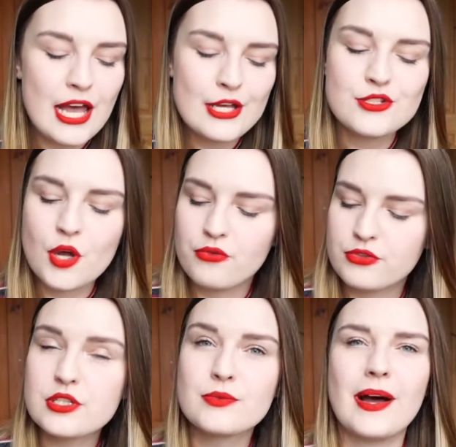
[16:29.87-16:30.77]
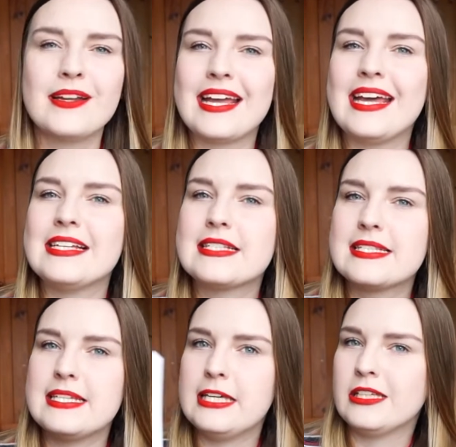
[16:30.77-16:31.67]
So first one is
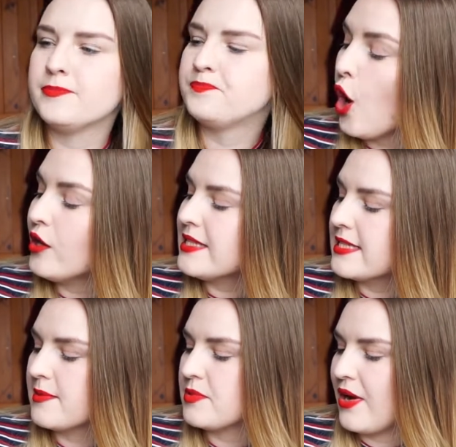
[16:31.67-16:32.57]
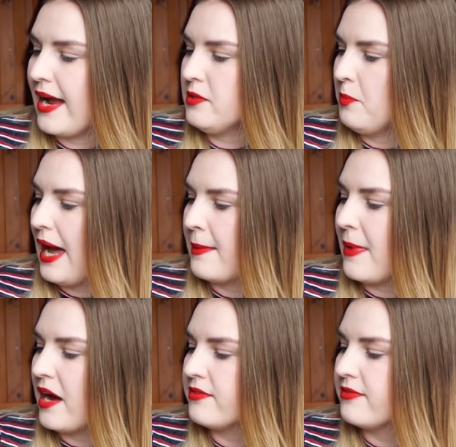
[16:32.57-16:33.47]
the All Systems Red by
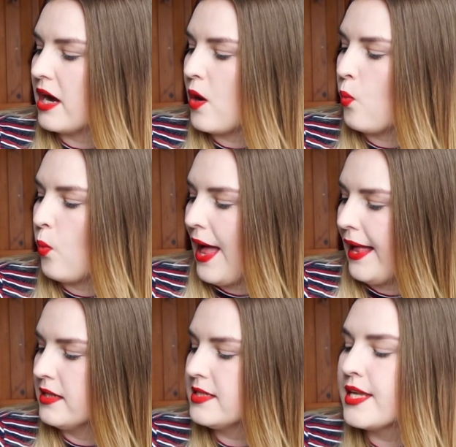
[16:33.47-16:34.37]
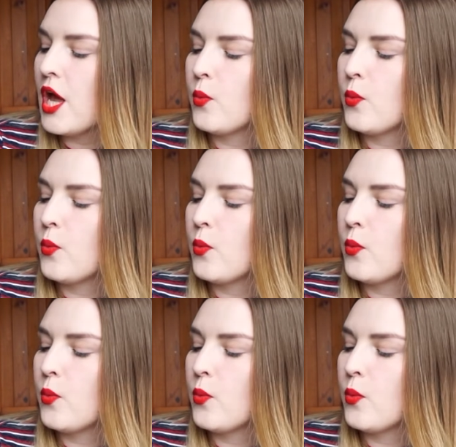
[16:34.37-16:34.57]
Martha Wells,